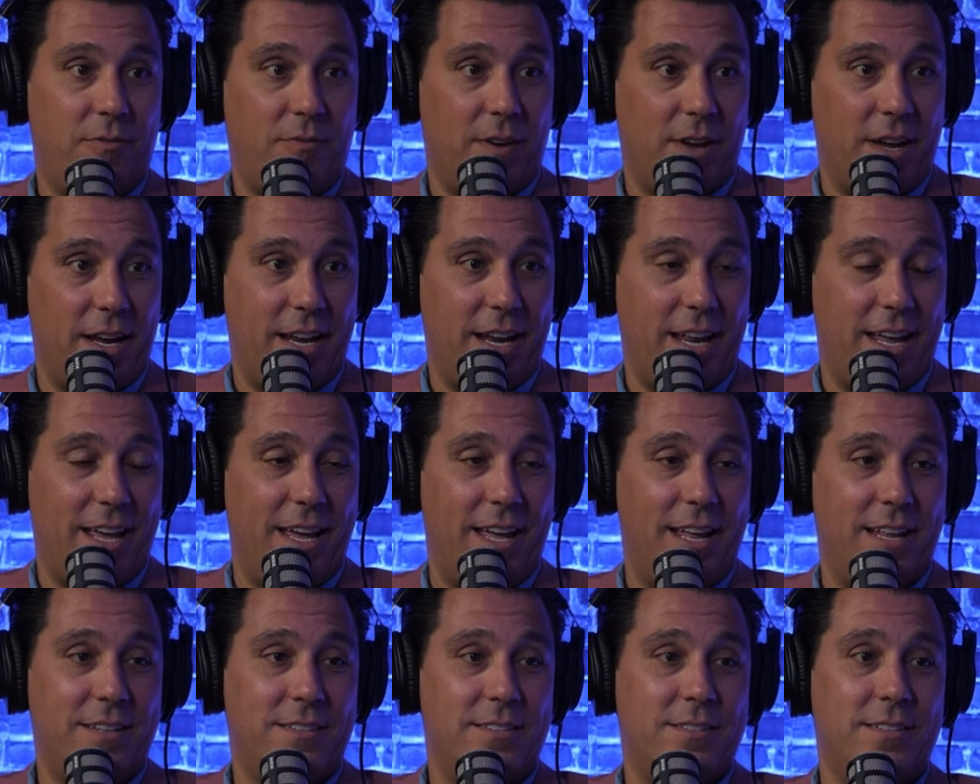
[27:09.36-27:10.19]

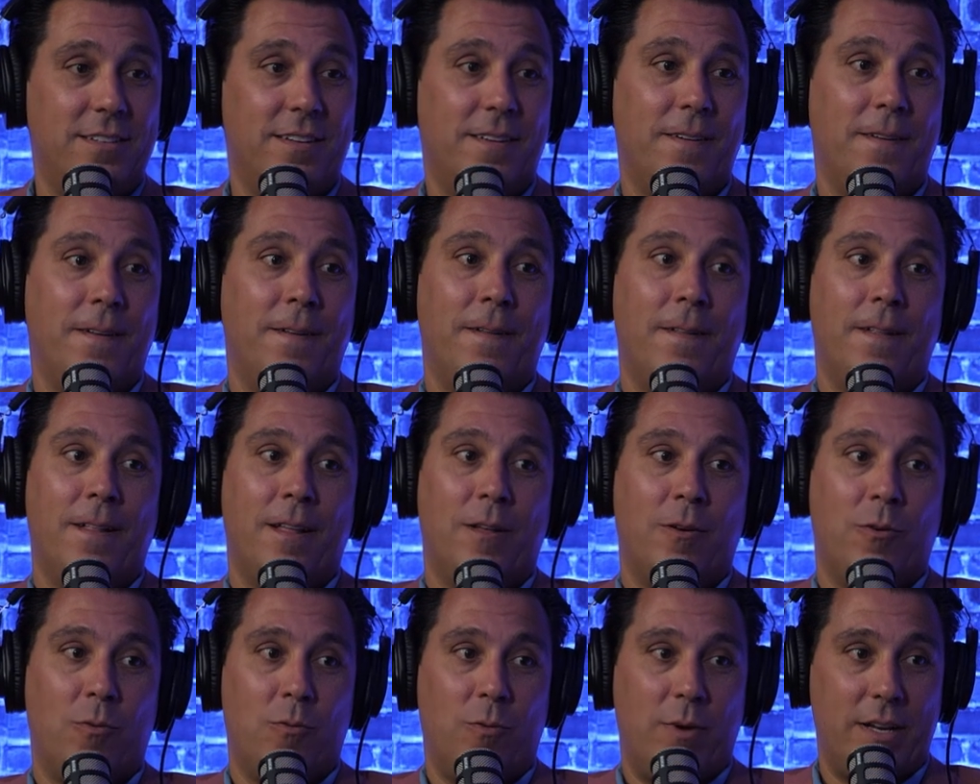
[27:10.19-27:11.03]
finance,
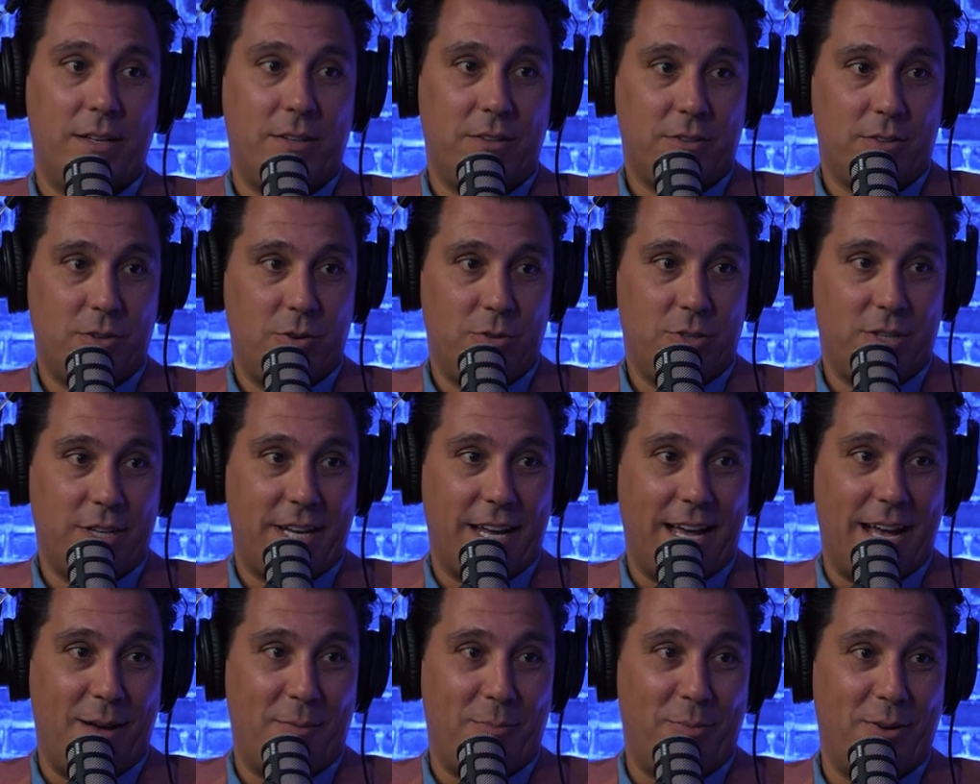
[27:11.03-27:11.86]
went to Scotia
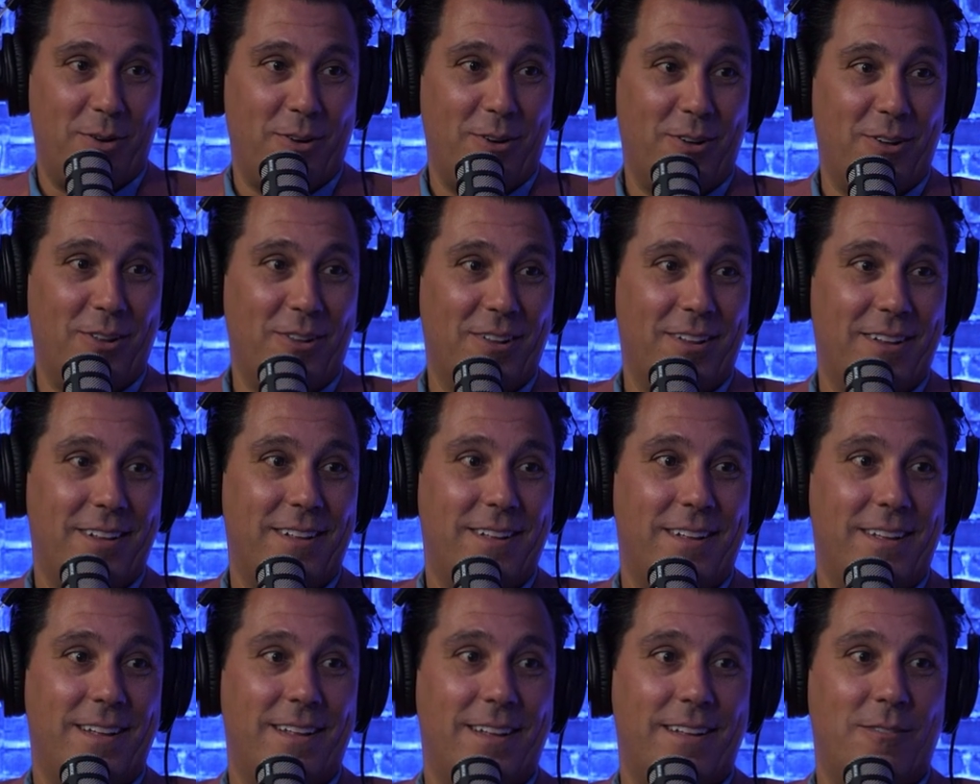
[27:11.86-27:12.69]
Capital,
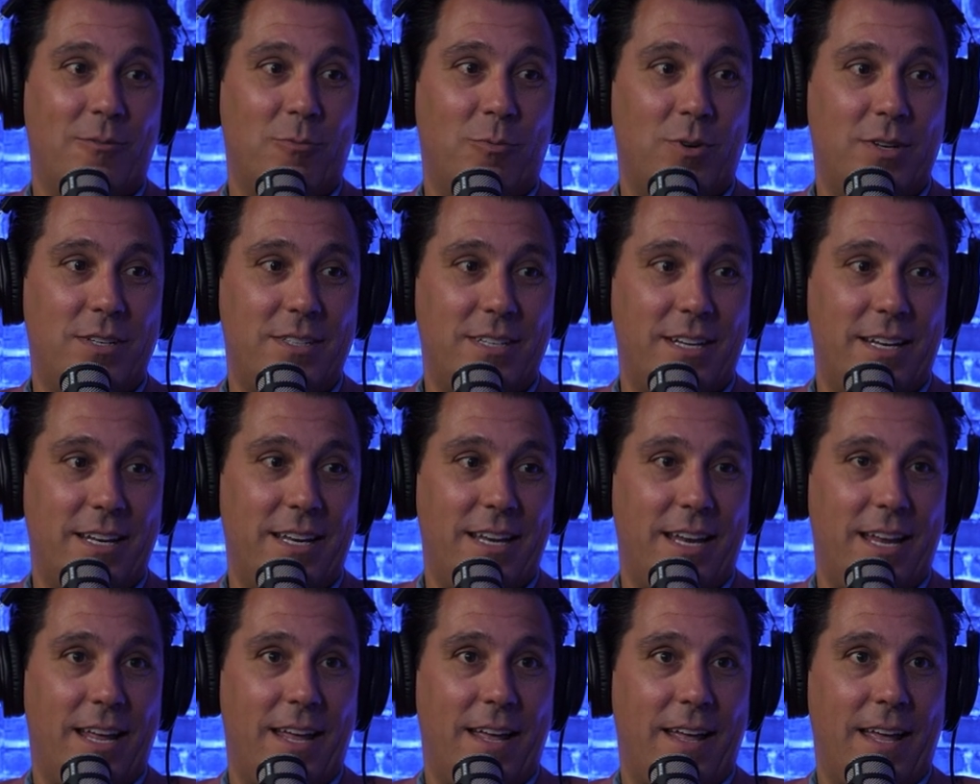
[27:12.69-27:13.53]
was
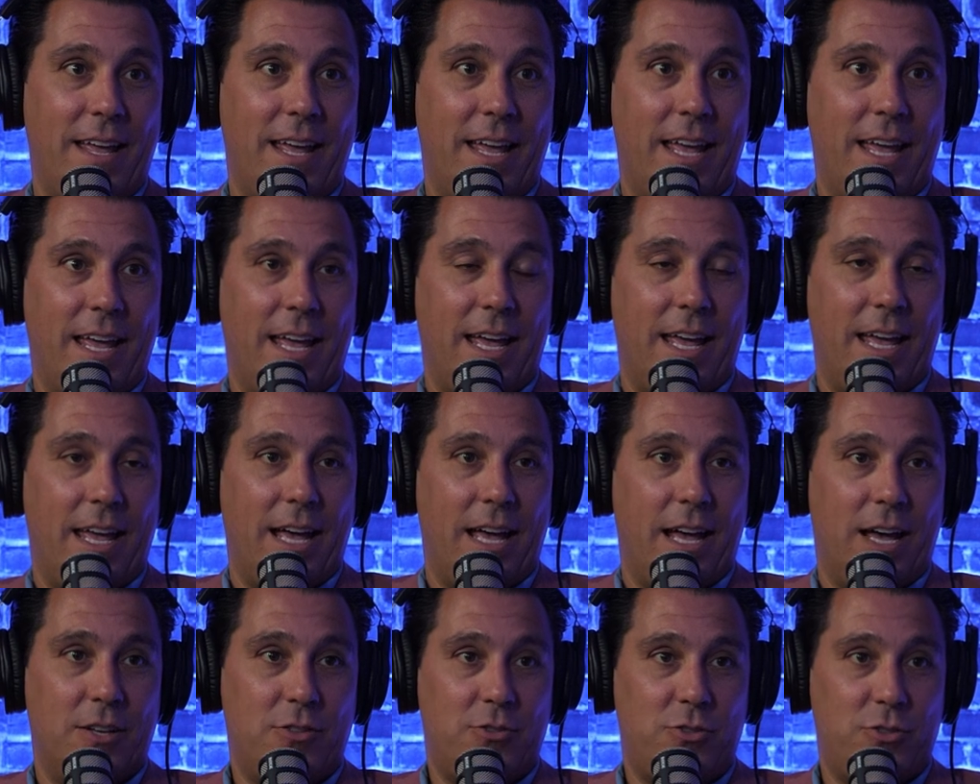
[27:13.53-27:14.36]
an
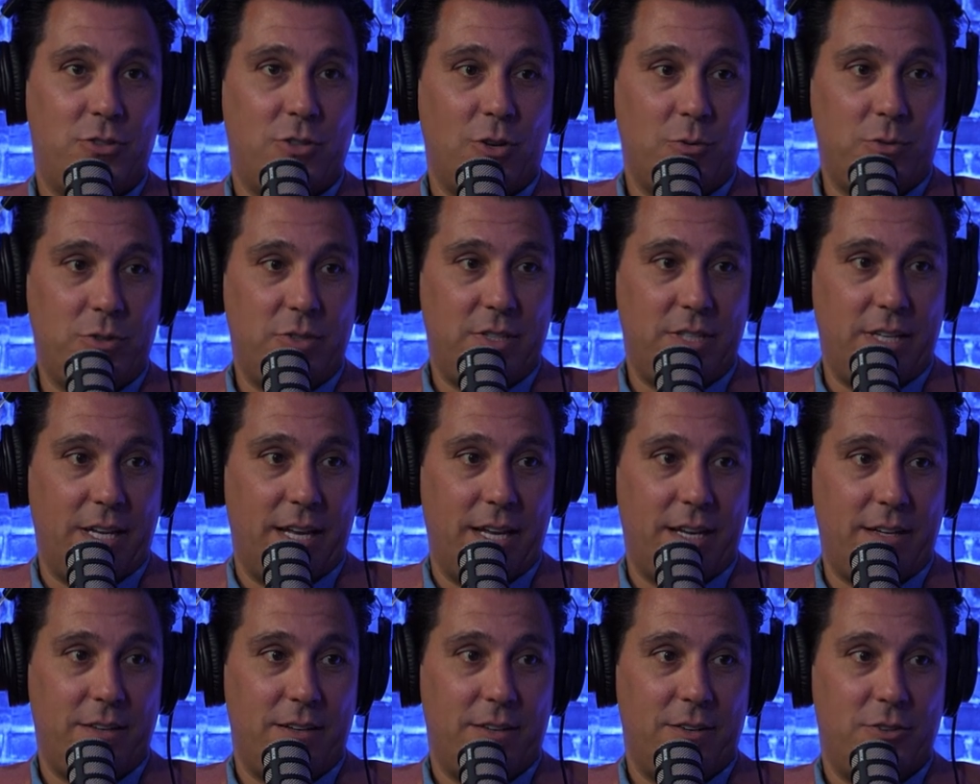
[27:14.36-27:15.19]

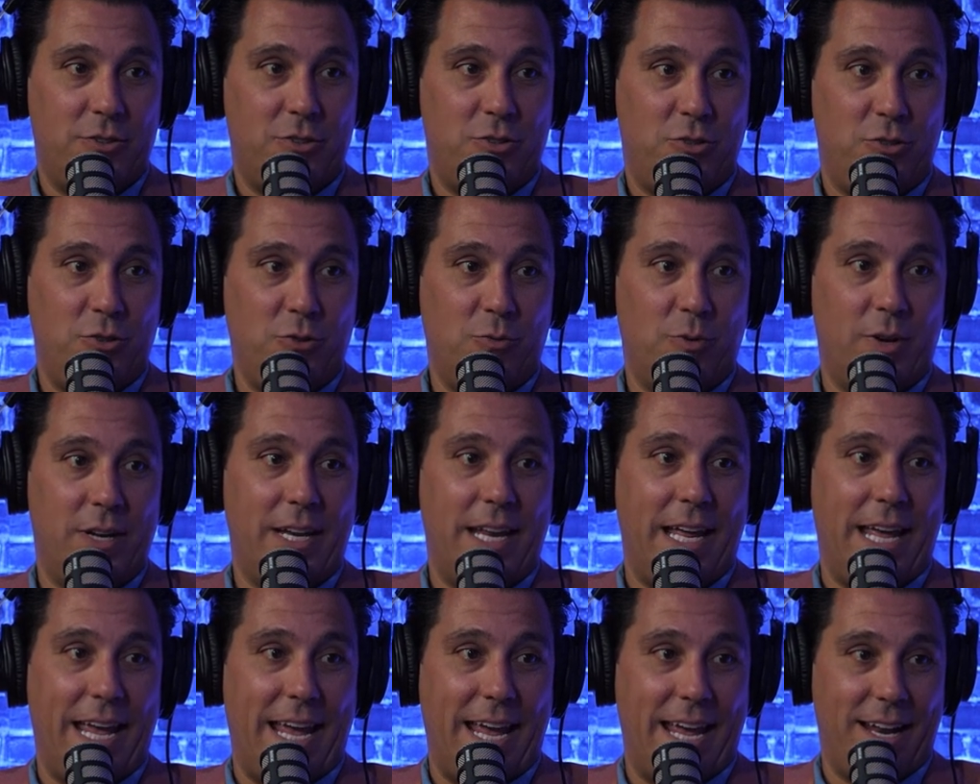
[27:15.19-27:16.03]
associate to an
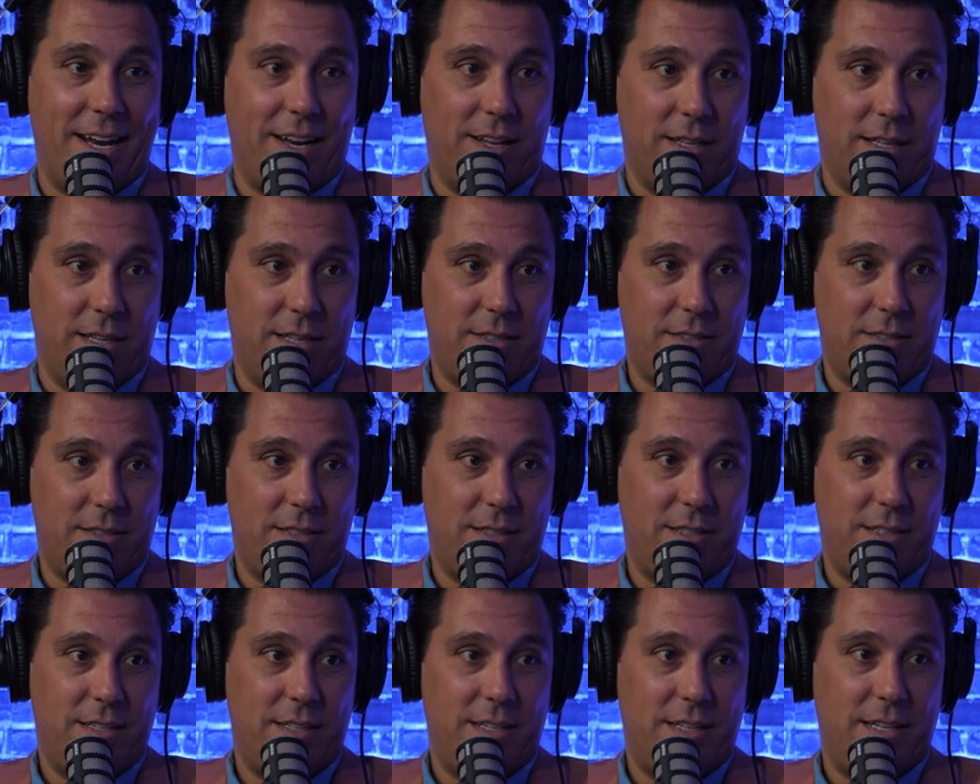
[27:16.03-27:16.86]

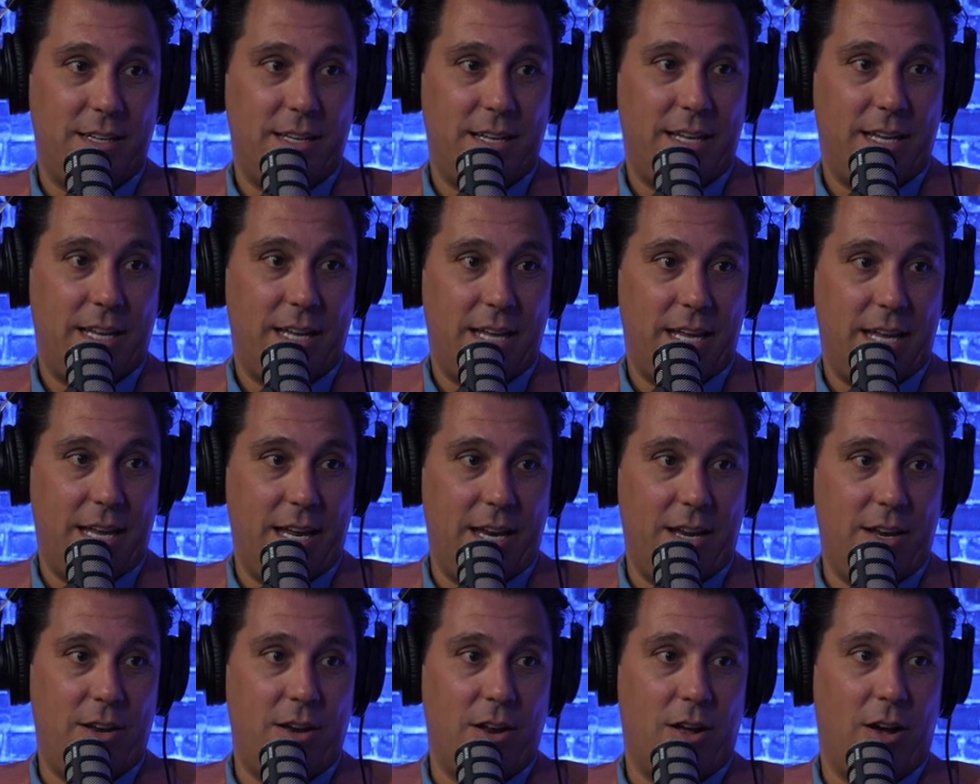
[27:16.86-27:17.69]
analyst
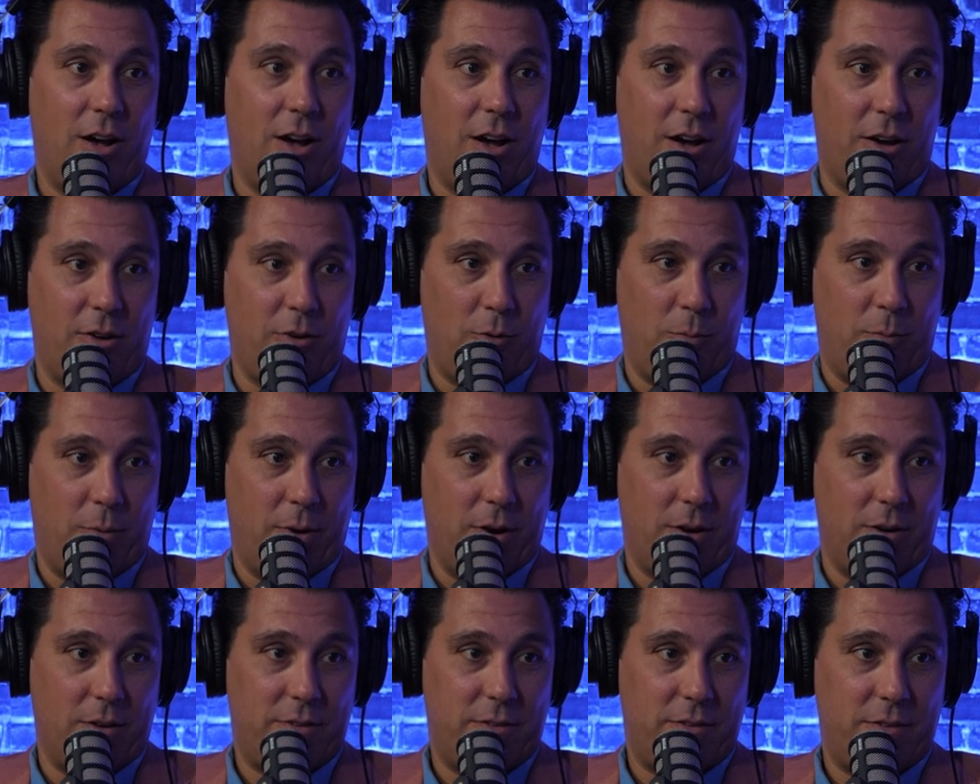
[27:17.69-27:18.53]
in auto
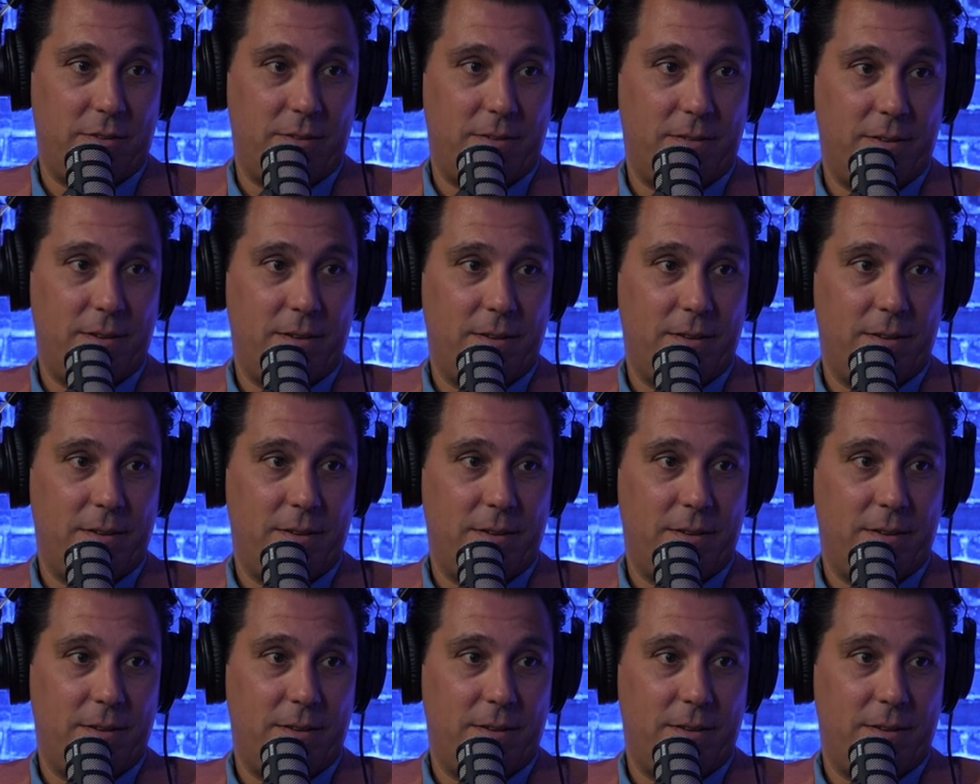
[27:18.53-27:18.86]
parts.